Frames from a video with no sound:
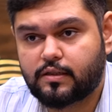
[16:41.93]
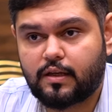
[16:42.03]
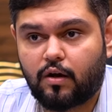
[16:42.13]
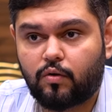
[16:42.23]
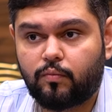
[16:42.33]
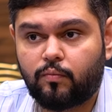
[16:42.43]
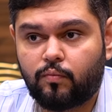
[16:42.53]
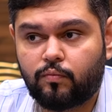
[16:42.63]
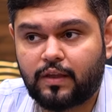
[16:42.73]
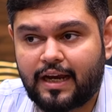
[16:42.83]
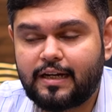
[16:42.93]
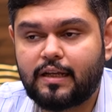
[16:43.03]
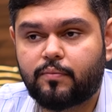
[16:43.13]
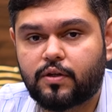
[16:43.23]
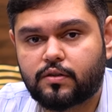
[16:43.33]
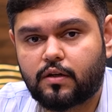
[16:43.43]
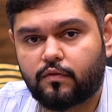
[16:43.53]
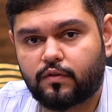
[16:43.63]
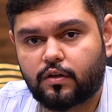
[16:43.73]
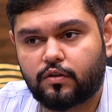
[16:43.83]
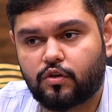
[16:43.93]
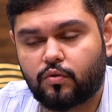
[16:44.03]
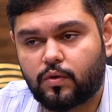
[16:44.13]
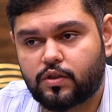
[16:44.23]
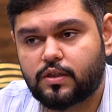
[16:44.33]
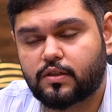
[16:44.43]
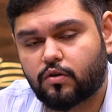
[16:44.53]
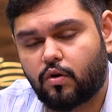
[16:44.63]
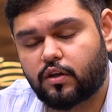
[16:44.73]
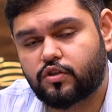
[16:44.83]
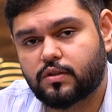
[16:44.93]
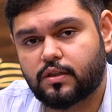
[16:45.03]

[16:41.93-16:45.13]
now 90% of the universities and colleges